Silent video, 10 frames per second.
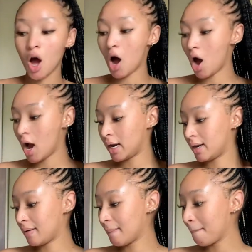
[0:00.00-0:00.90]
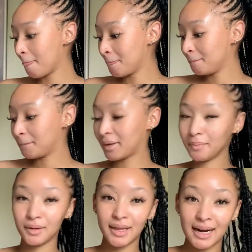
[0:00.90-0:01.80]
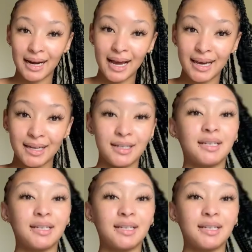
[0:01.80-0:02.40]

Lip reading: on people that like edges.